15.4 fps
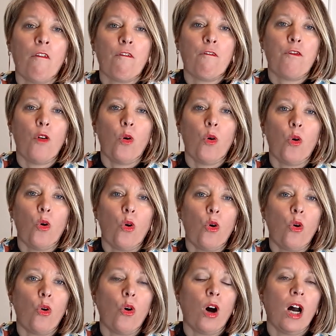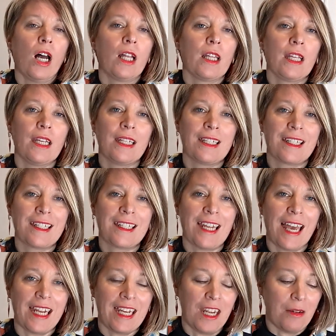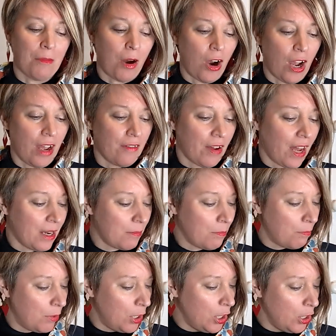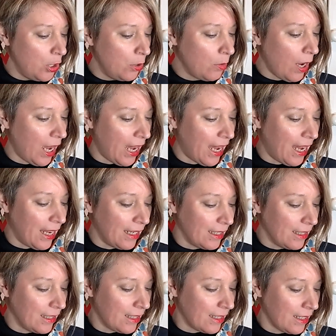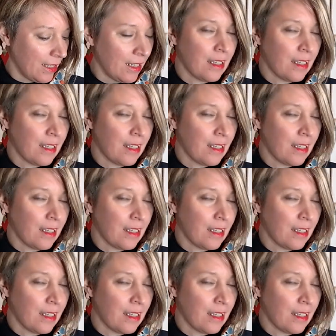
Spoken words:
For this denim, I have had blue hands